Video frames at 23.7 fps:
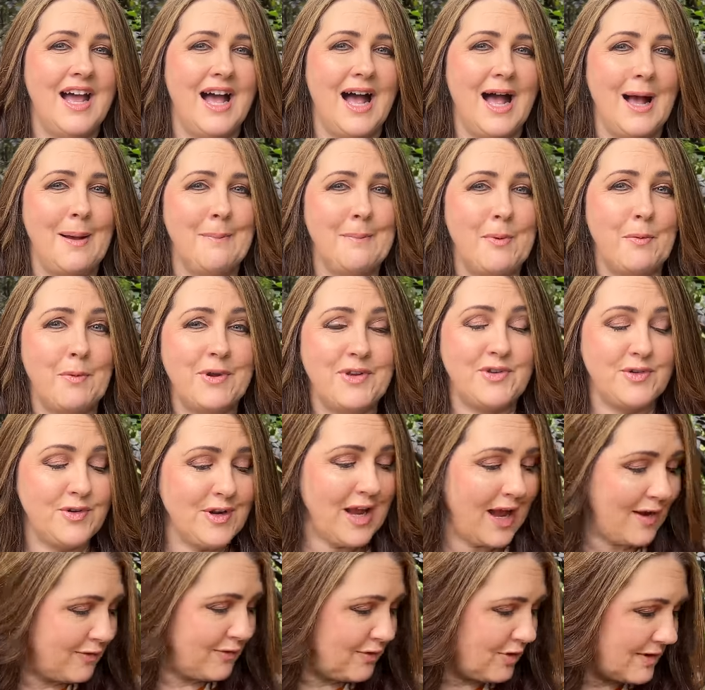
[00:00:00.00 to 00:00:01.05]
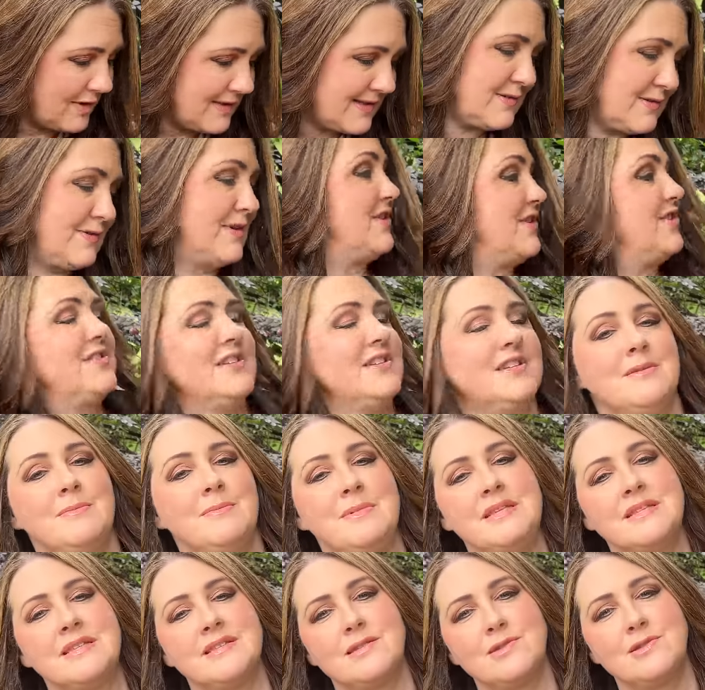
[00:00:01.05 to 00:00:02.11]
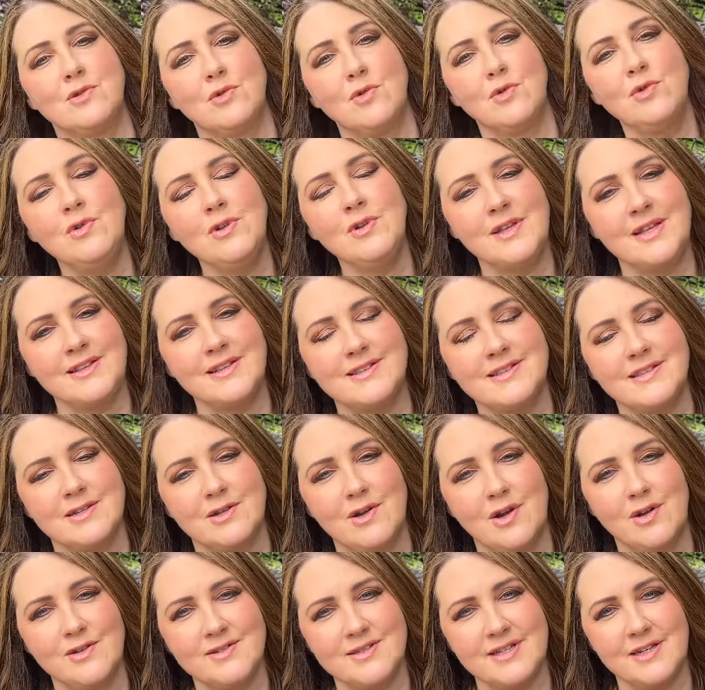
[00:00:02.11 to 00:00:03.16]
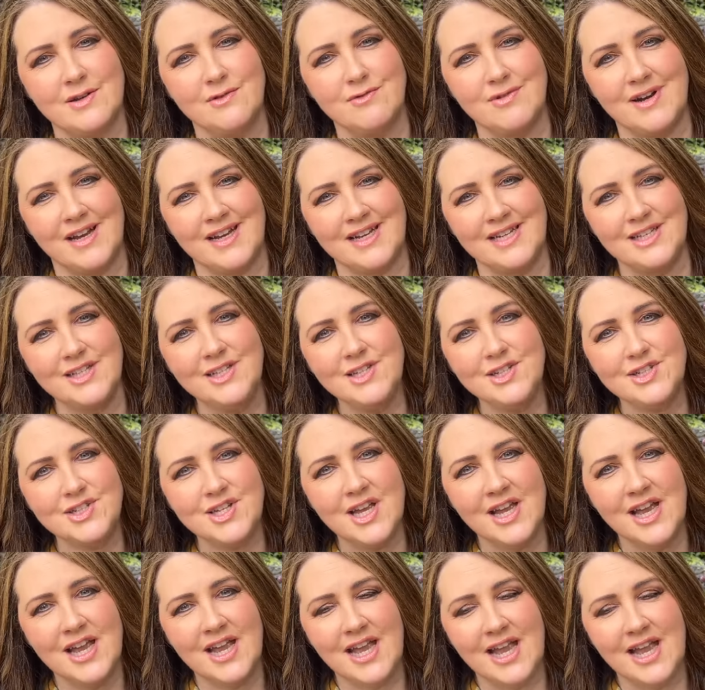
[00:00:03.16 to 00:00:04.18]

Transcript: But we do have non-stretch denim in store. That's the Cosette range.